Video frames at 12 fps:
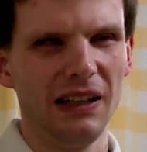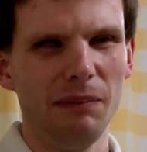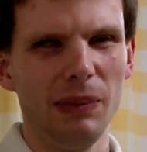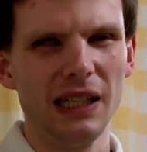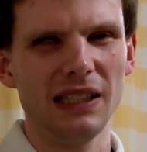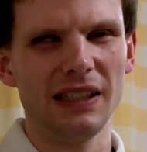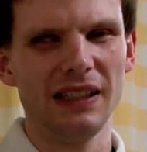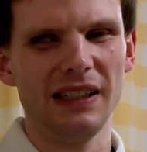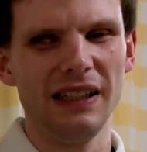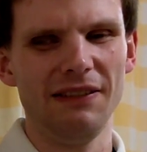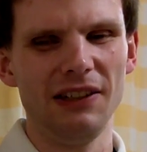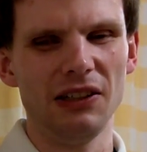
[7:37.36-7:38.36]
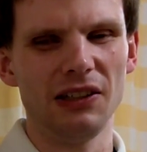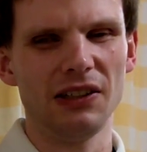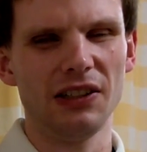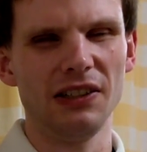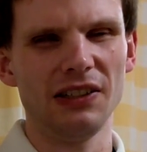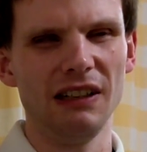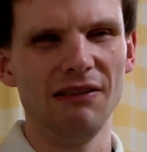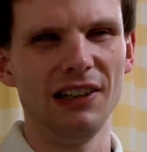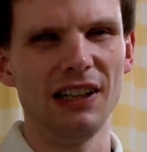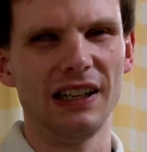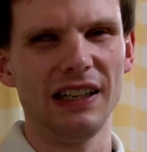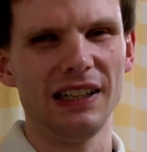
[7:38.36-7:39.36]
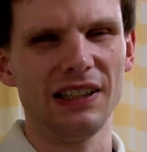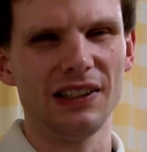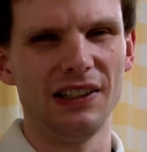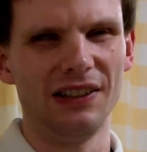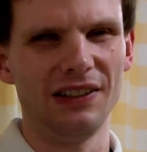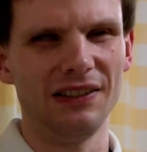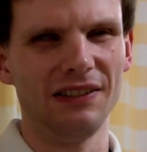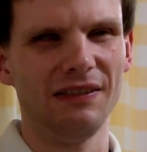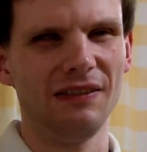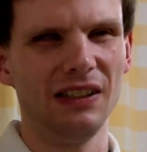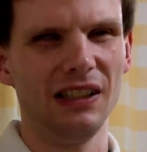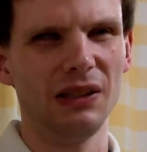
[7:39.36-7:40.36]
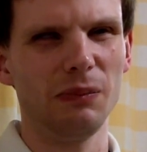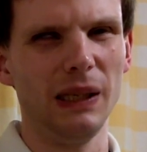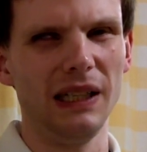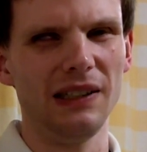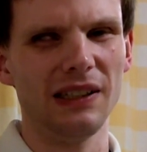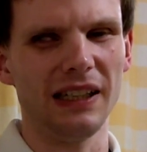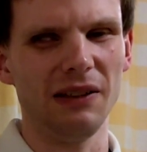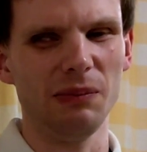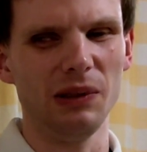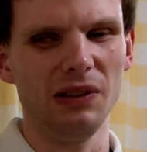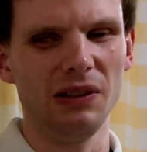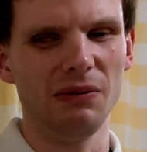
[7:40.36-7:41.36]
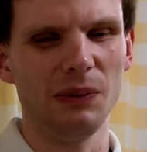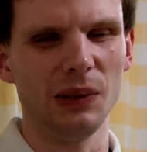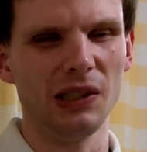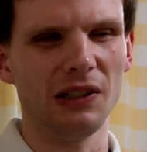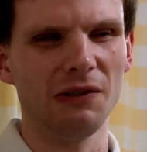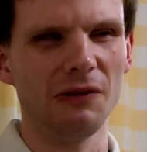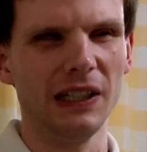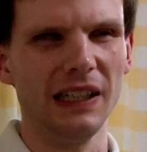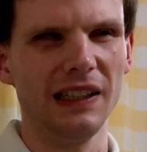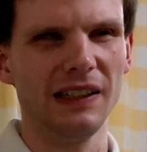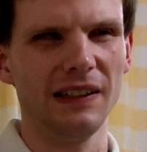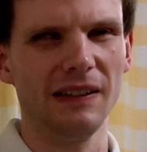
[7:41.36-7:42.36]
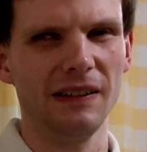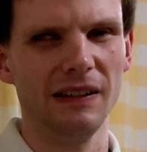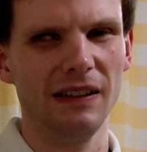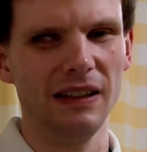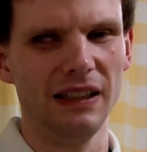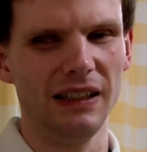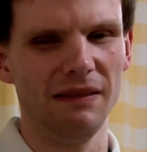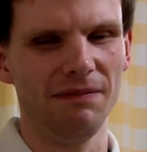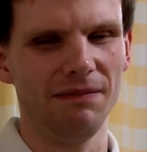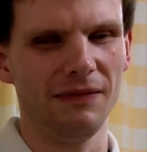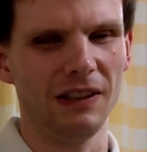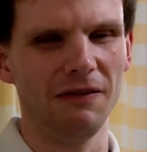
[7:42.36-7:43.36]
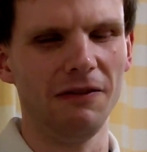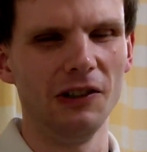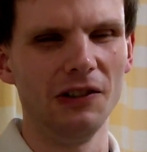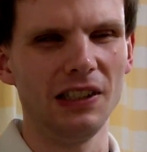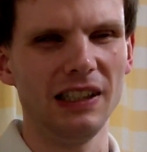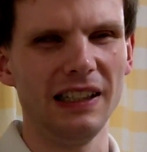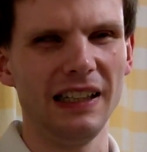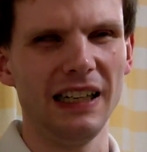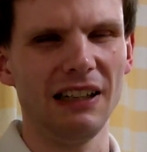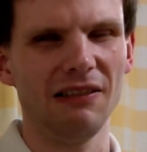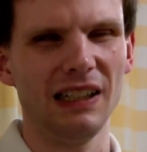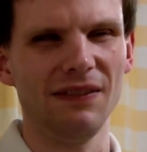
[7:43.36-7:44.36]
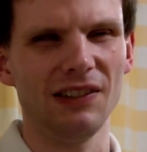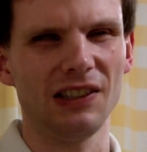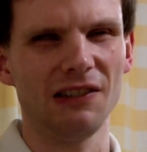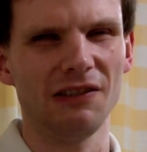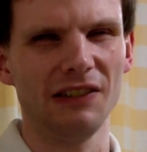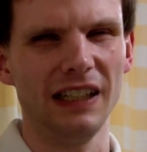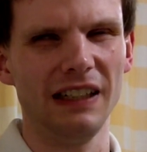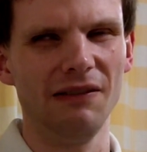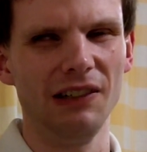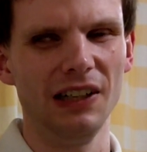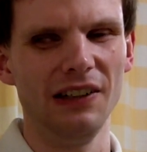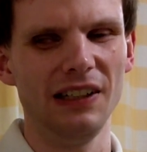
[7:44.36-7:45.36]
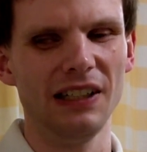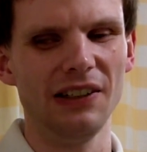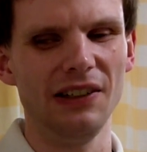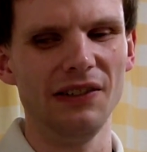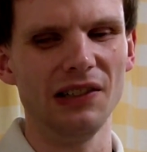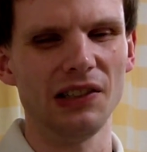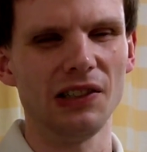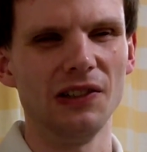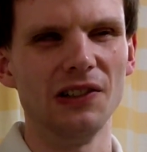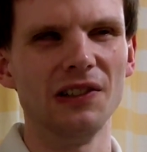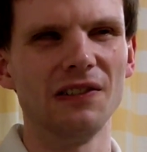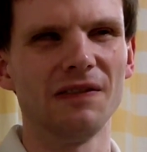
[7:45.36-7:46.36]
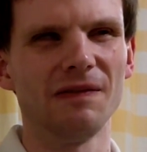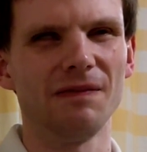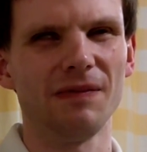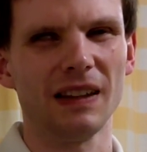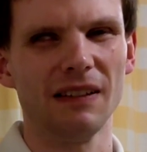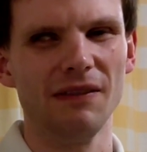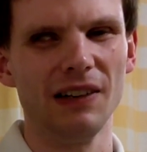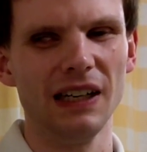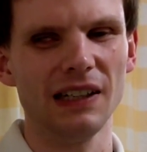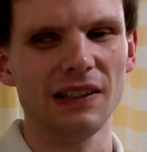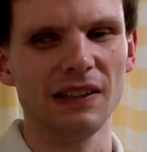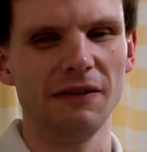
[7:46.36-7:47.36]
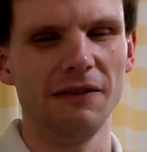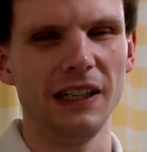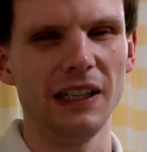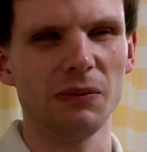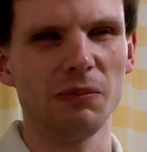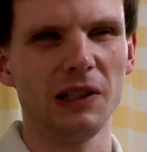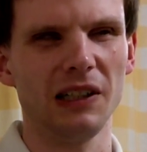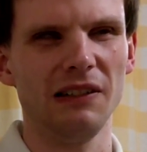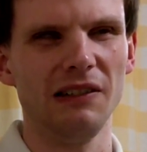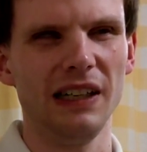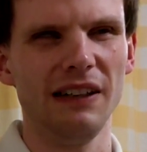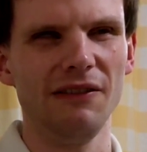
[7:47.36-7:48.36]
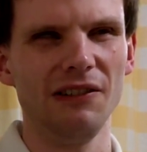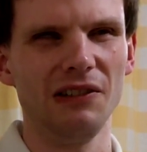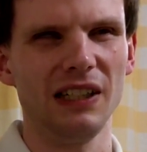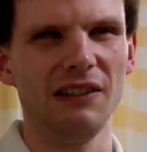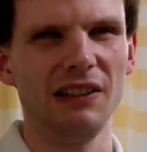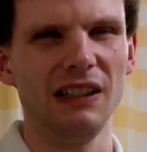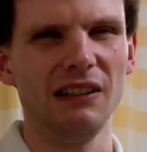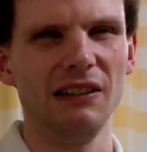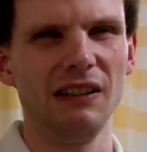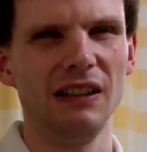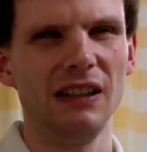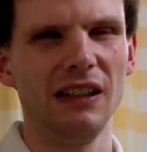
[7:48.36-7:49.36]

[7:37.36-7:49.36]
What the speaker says: better if you're totally reliant on the speech output from the software. Unfortunately the Echo Aim software will only tell you a score, whereas the VS Pro, it will tell you